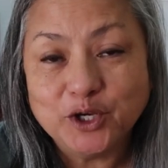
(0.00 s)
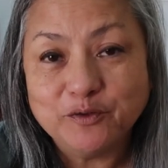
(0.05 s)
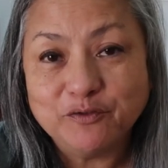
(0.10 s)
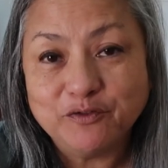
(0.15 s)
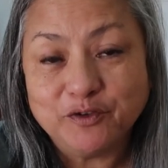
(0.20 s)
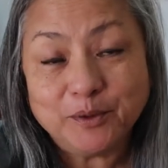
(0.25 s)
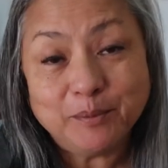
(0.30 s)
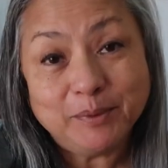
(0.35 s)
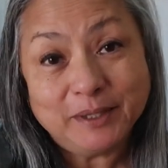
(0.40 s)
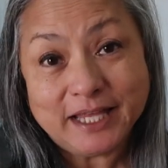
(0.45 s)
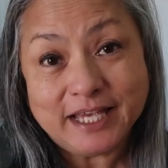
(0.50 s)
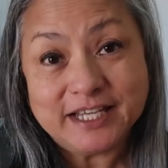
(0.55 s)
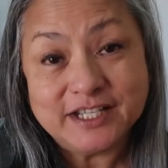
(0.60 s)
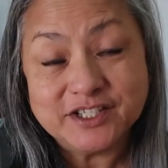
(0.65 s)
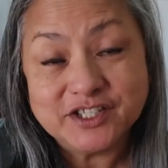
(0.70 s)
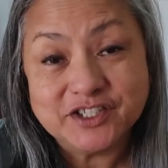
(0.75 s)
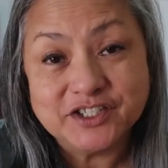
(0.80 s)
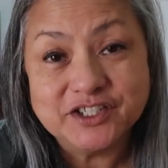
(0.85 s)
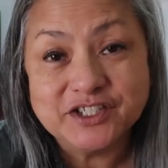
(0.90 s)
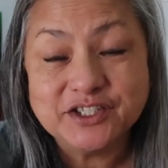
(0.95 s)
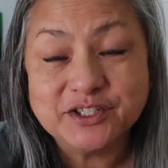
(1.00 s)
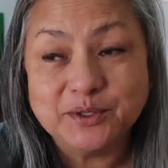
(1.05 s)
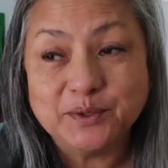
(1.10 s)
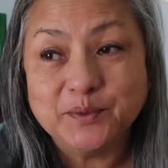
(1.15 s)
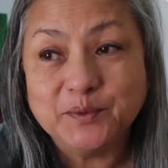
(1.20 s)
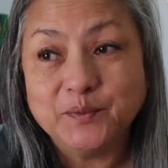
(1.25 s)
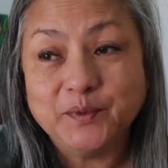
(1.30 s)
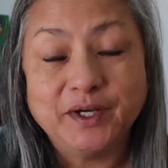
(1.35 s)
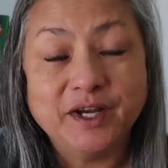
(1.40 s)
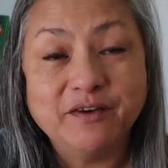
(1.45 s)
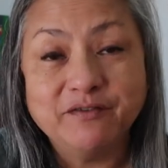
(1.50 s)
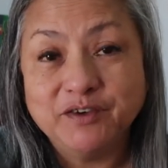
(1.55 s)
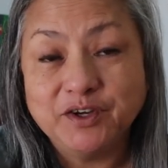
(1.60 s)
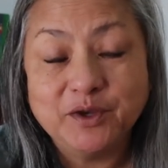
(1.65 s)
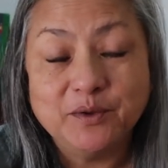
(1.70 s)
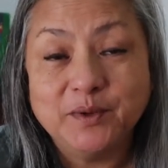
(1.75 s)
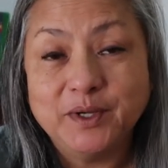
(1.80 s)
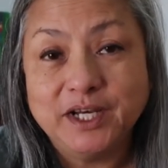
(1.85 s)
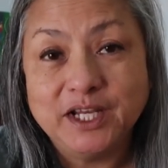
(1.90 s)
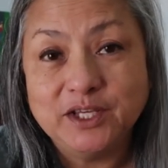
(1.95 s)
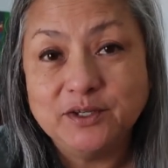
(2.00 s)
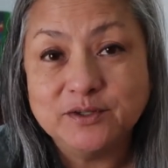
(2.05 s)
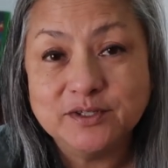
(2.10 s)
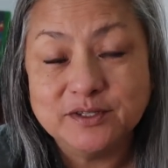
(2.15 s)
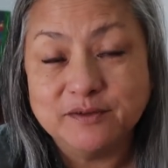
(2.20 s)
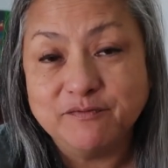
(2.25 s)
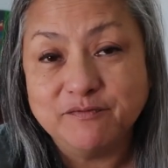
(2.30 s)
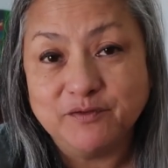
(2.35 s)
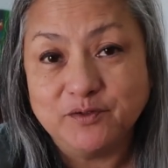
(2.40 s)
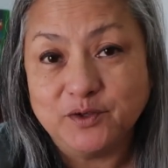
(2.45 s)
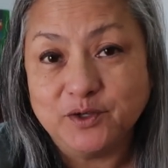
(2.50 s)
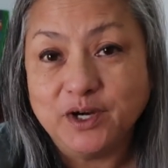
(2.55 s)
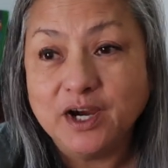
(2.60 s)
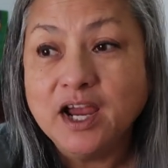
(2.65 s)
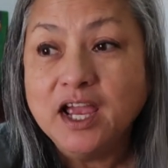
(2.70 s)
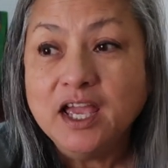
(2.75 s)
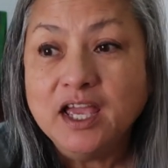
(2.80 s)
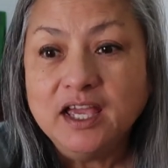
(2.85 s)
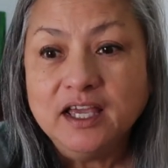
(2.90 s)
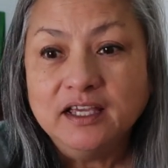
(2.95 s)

for planters or whatever you want to use them for.